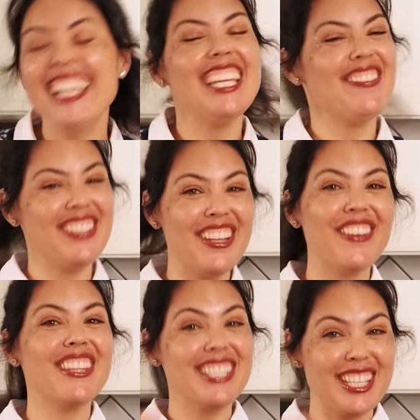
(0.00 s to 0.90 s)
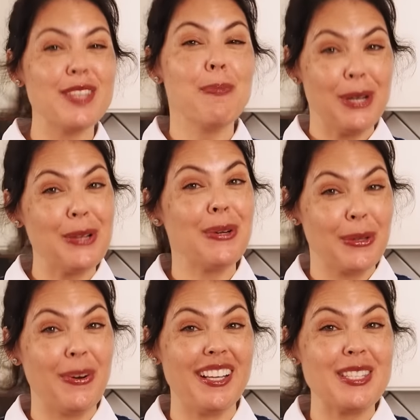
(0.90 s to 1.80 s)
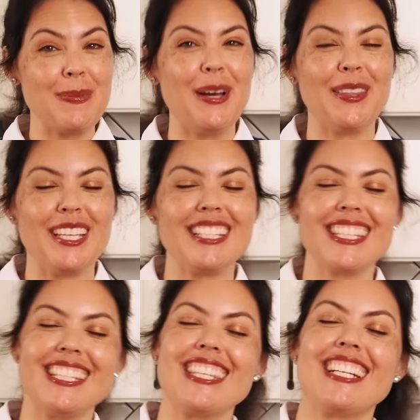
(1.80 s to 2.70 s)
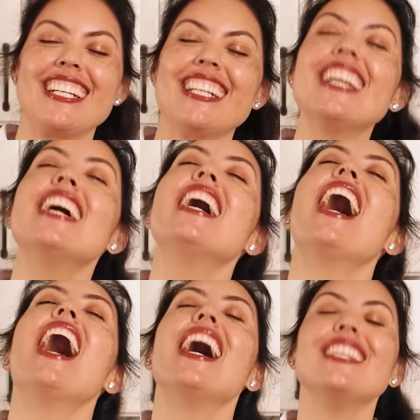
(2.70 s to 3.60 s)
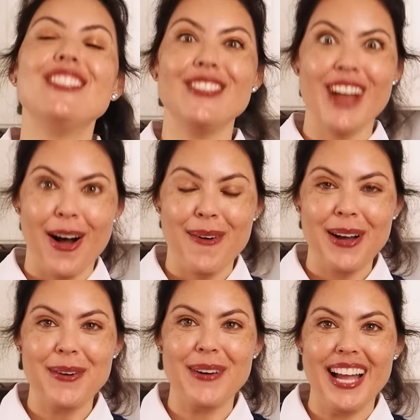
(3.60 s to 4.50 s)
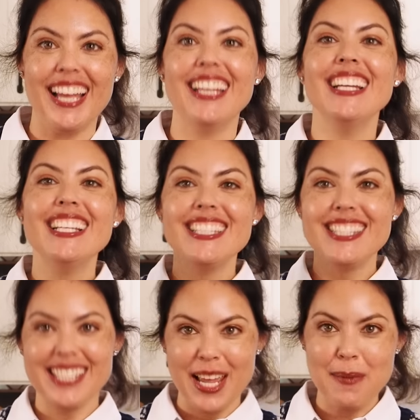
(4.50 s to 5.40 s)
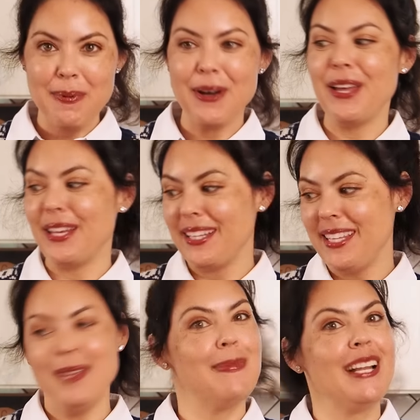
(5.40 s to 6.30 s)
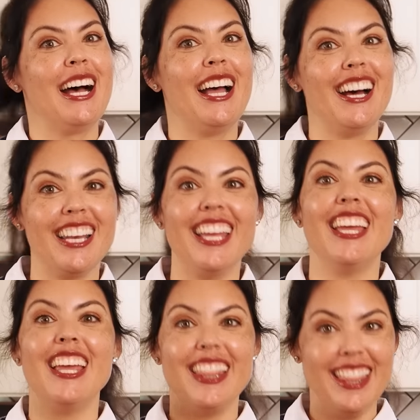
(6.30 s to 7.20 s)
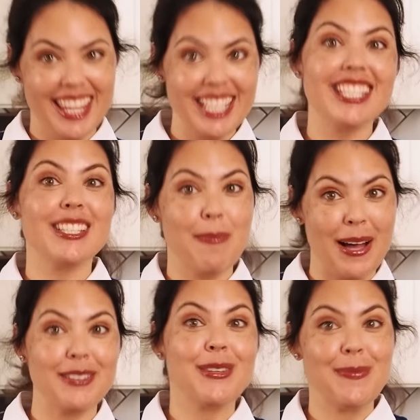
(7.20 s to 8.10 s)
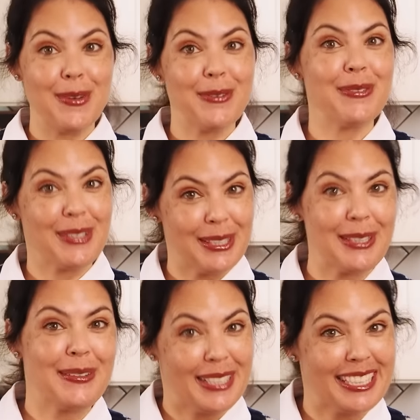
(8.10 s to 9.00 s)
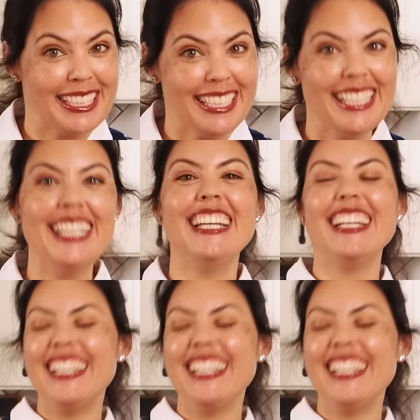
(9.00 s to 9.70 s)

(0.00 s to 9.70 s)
even though this is a pretty quick recipe, all things considered, do not walk away. Stay put, keep an eye on it. This is about to move really quickly.